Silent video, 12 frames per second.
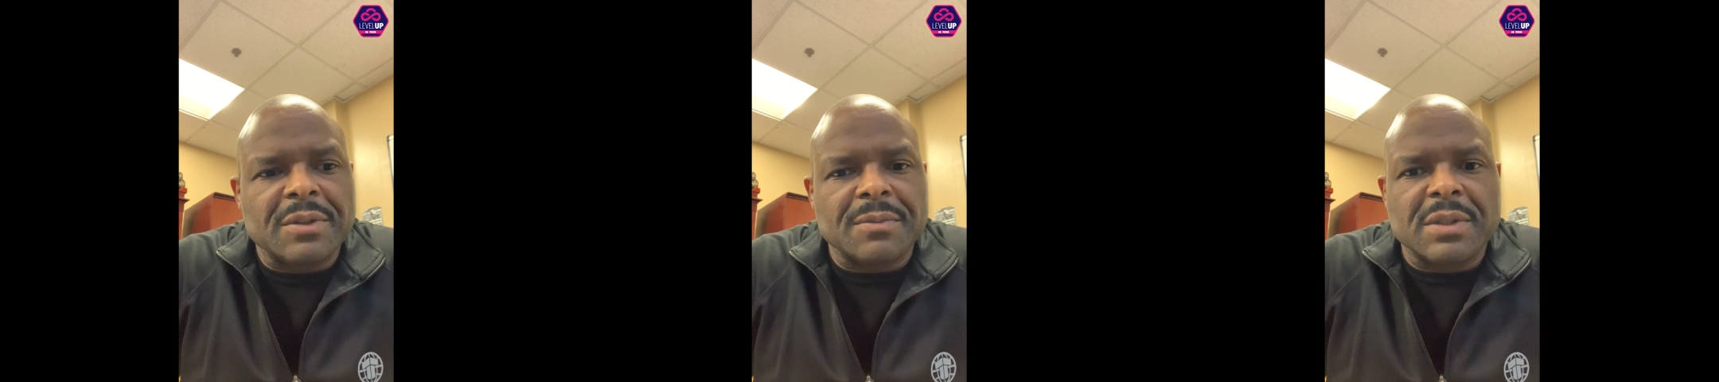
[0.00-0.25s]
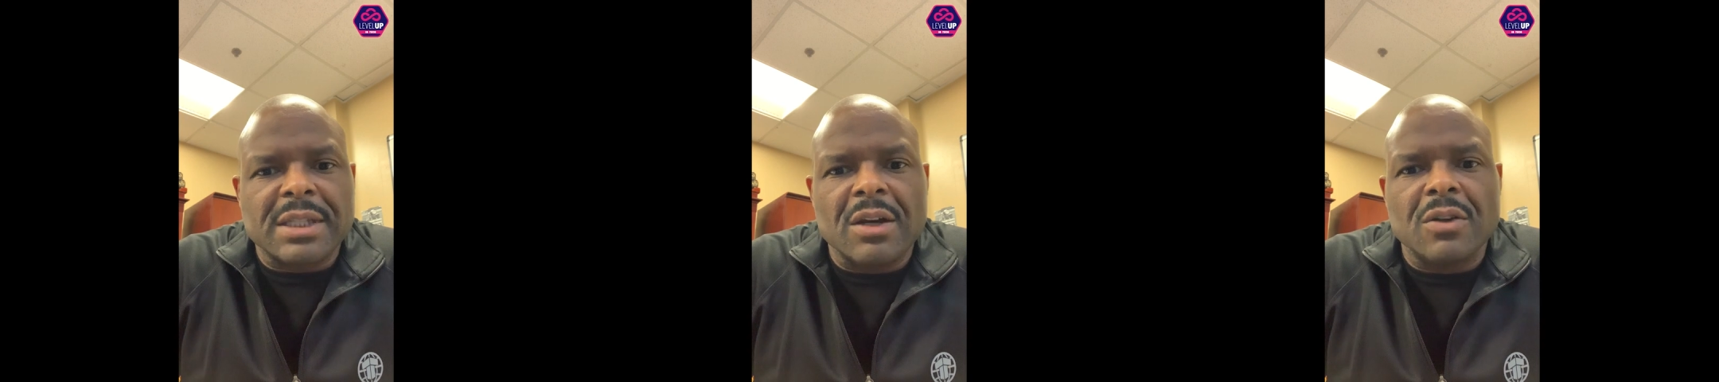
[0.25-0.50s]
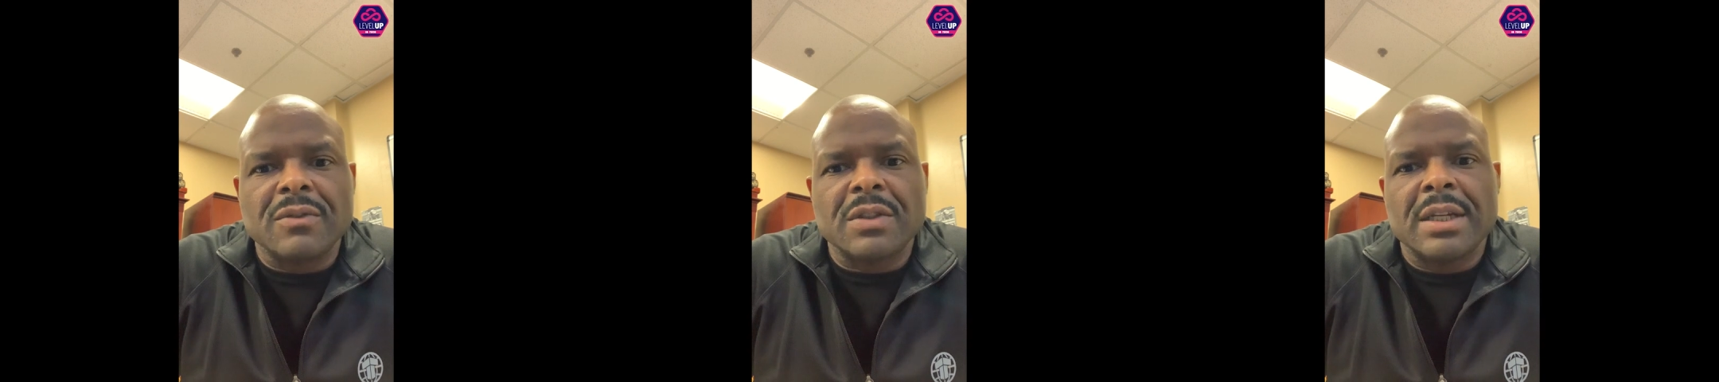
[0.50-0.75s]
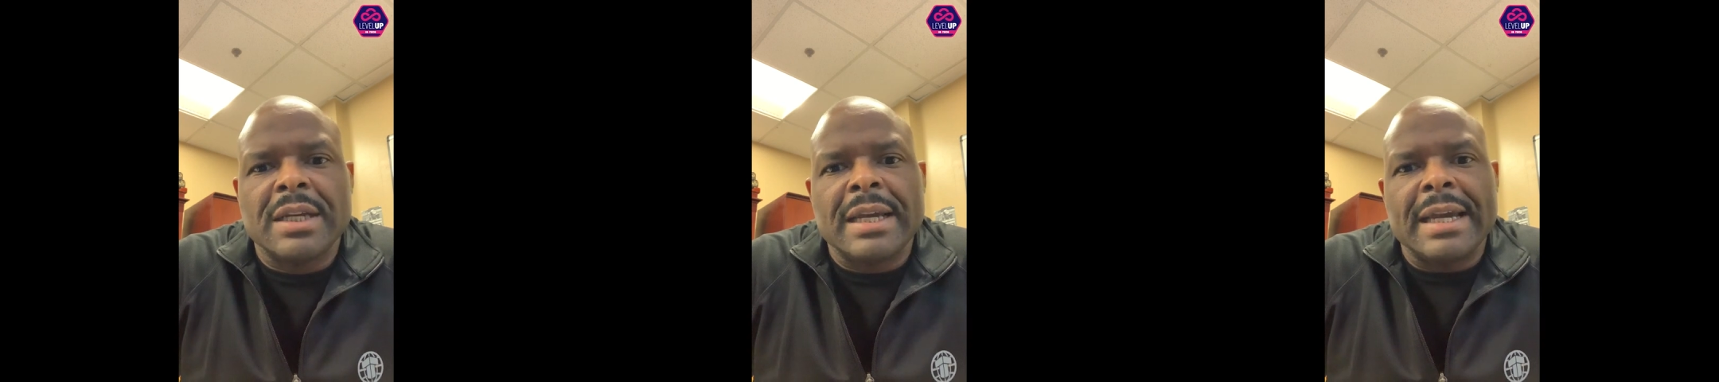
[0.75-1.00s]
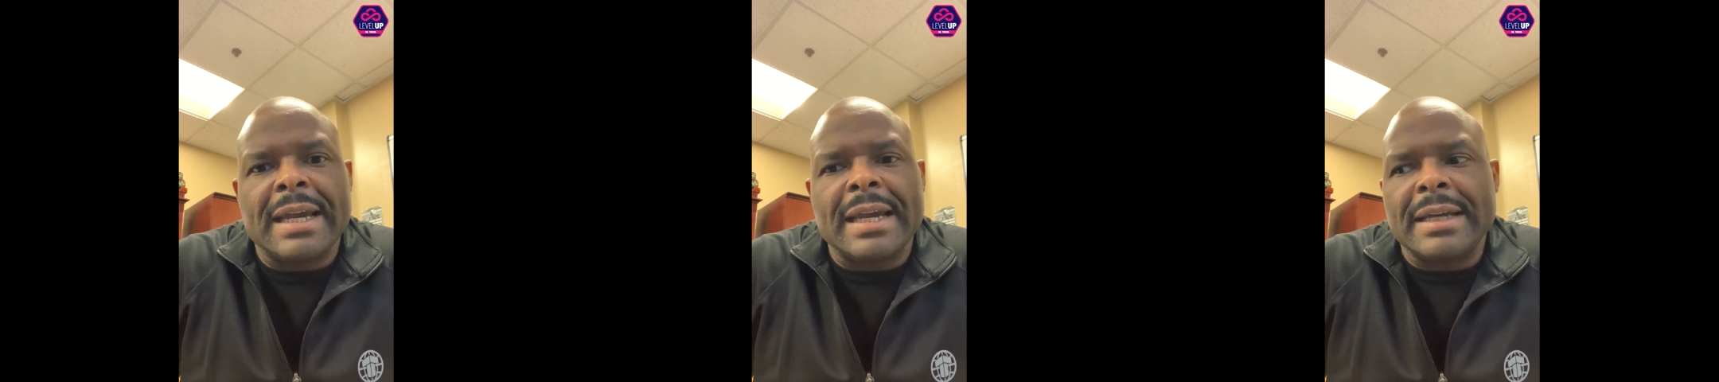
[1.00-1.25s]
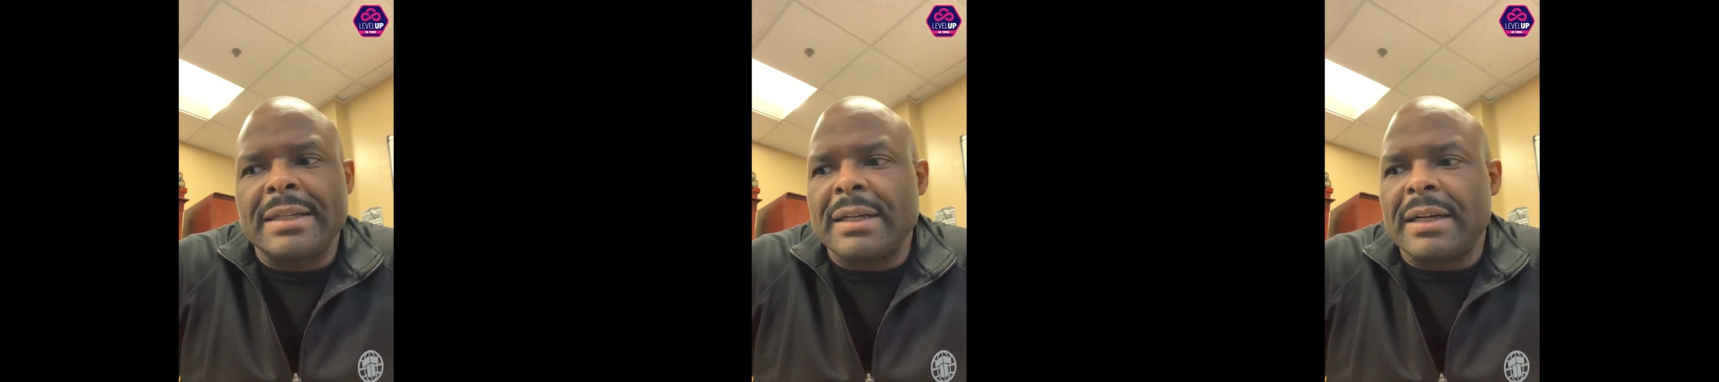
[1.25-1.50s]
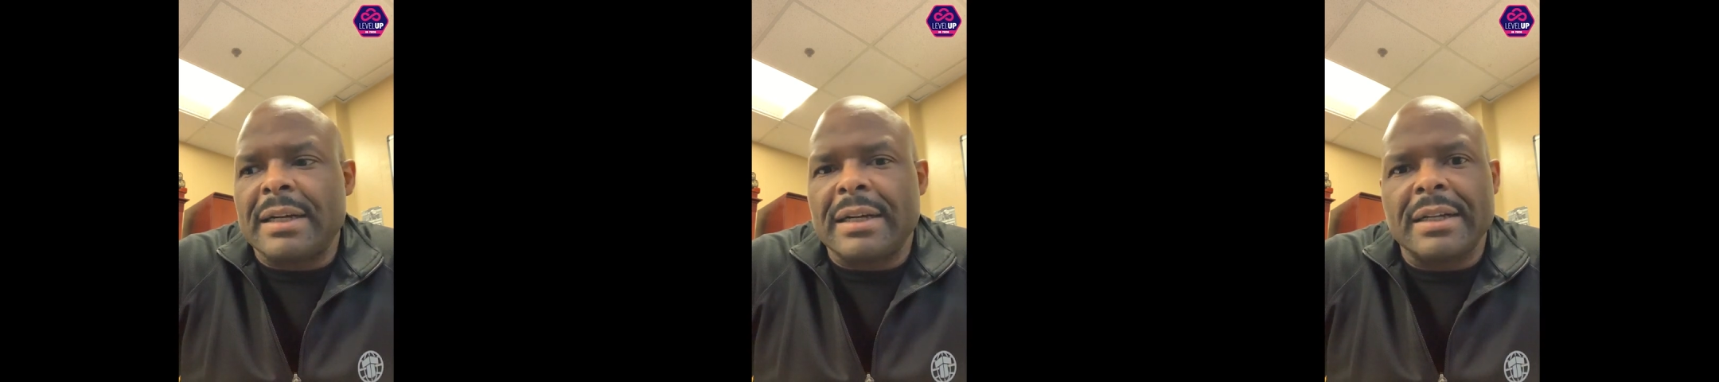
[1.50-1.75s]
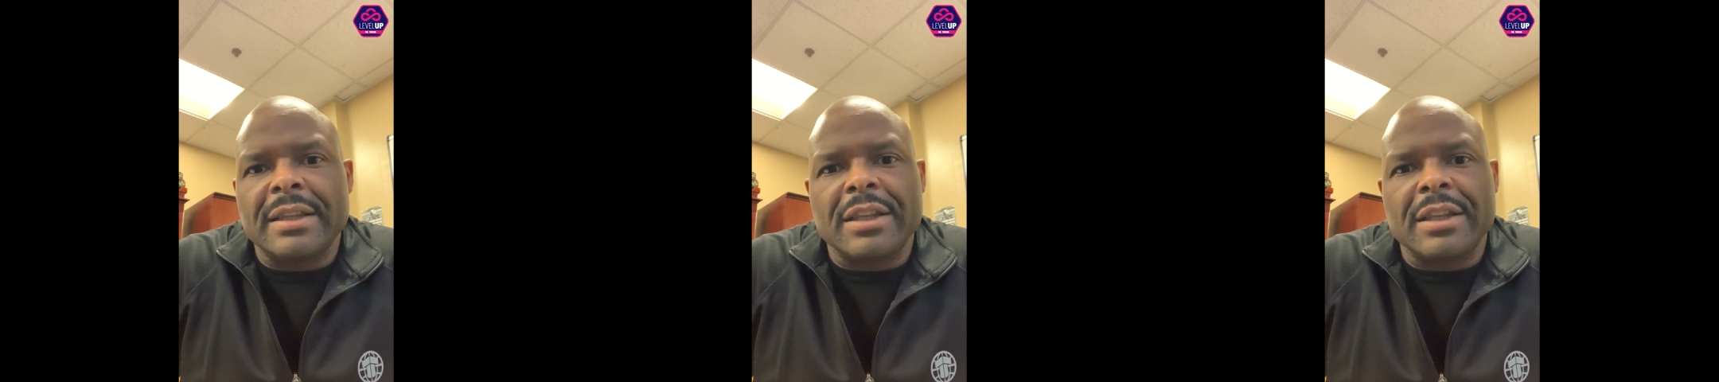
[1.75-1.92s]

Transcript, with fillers: themselves. And uh,